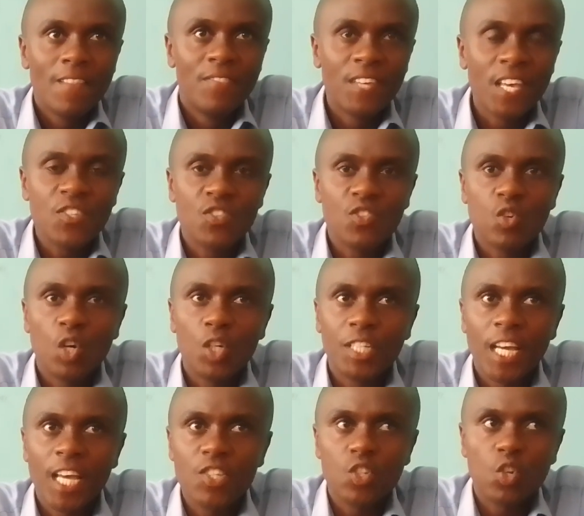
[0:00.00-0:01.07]
this
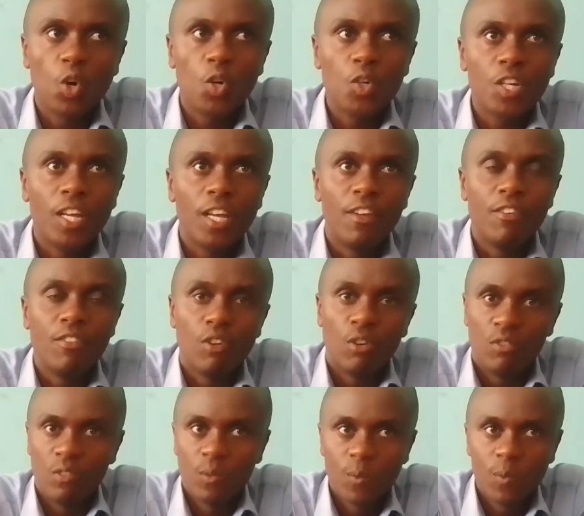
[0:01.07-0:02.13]
goddess called Ino